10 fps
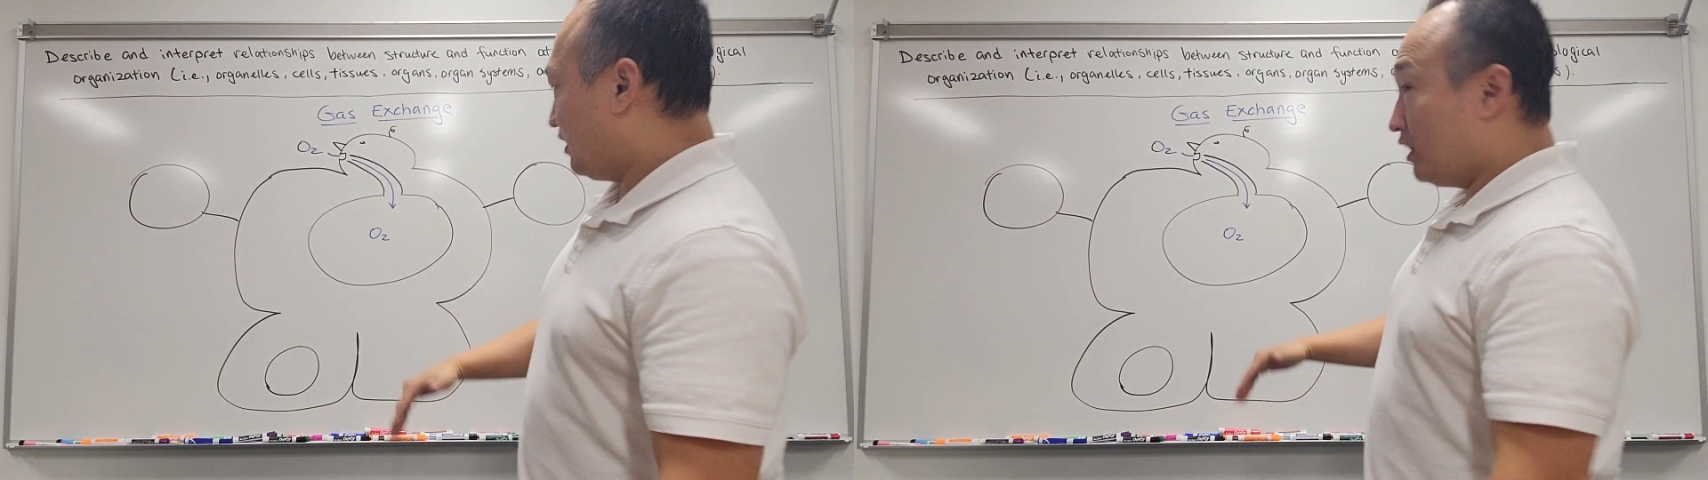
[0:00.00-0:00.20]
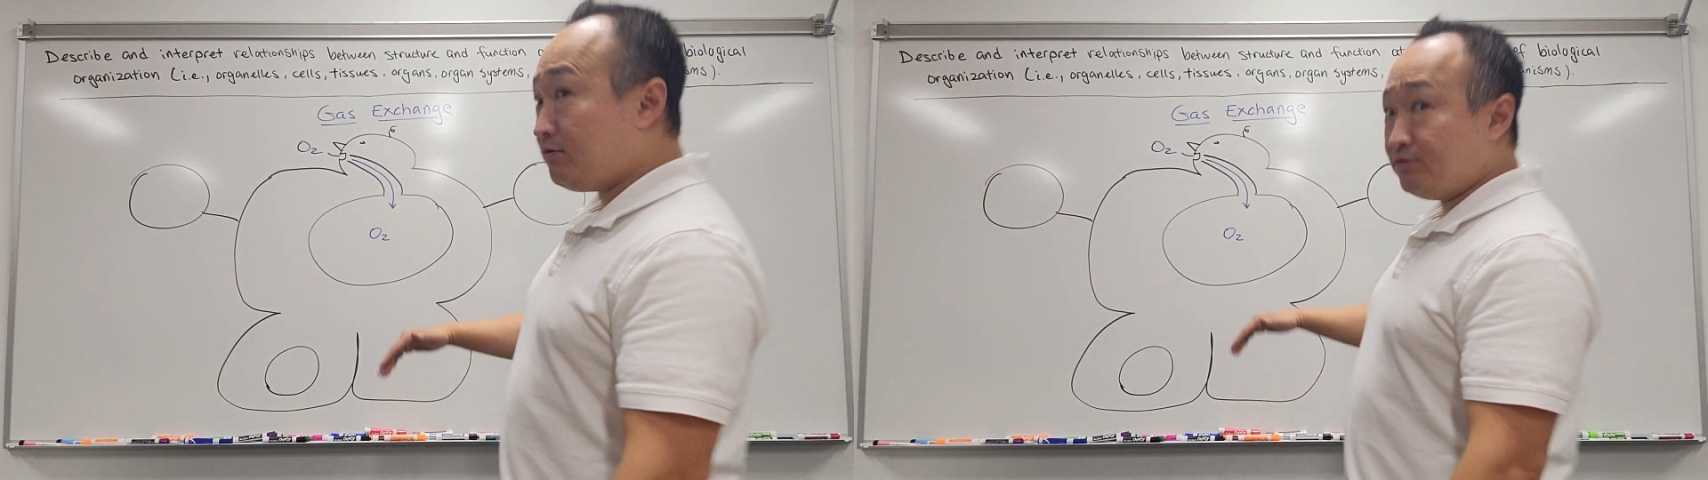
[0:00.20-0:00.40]

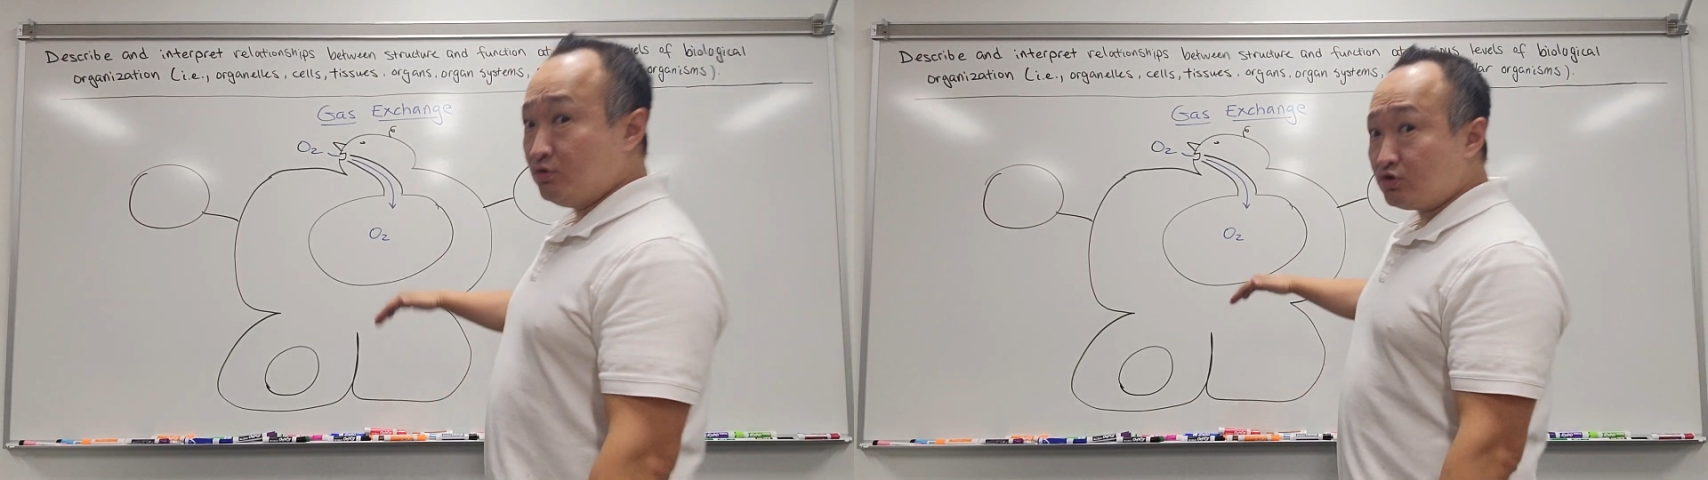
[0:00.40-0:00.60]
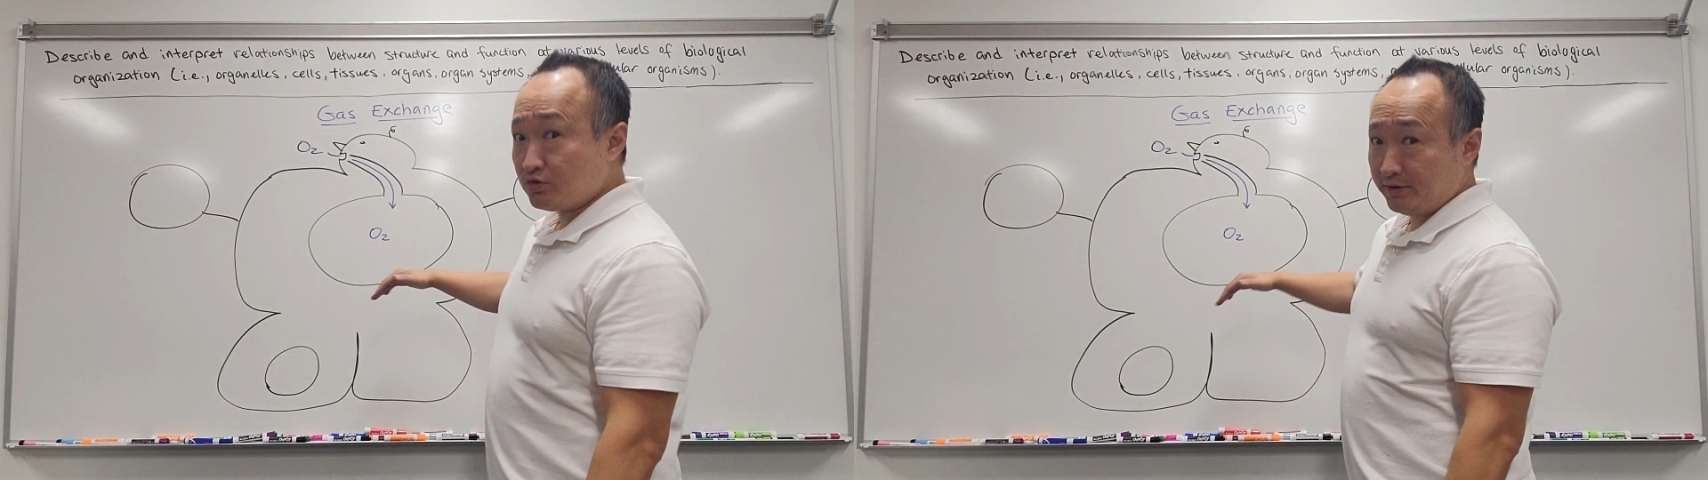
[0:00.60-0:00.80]
of
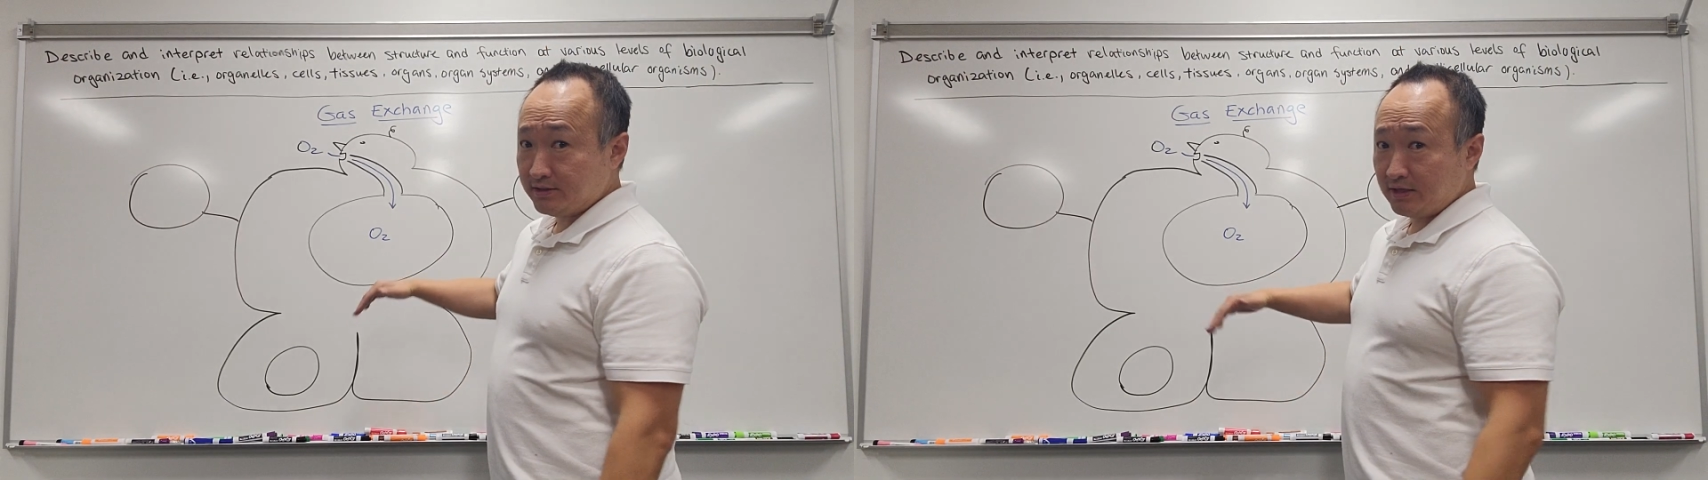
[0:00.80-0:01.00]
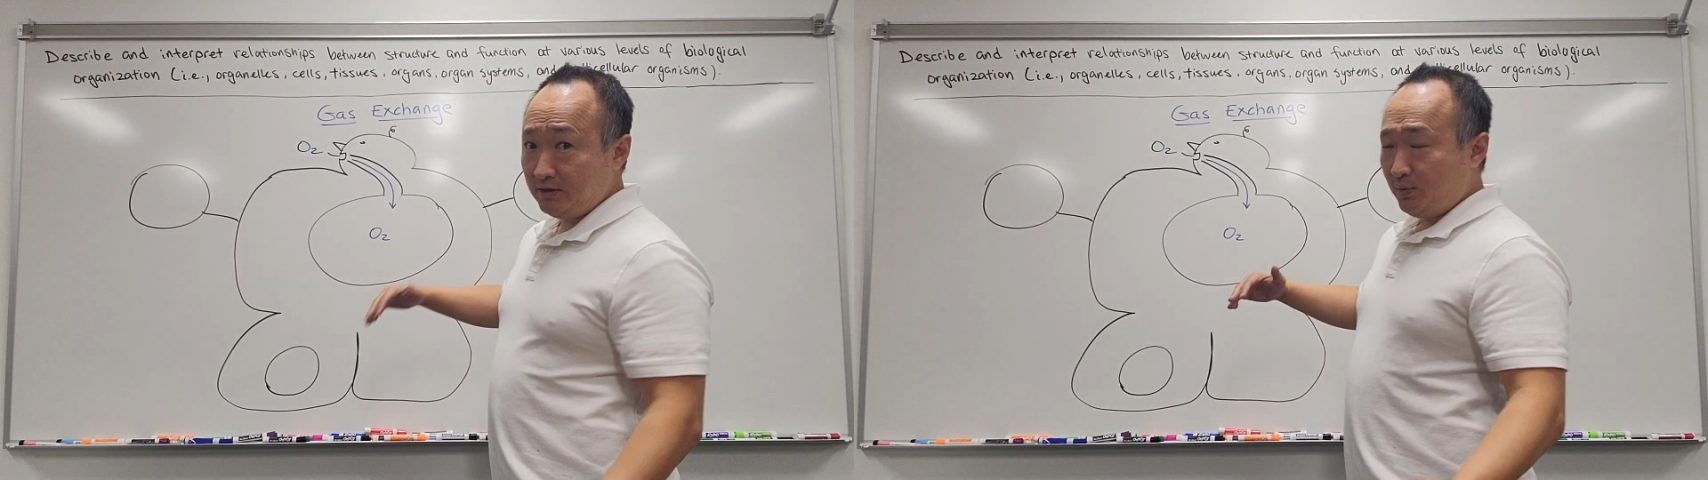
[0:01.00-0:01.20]
nutrients and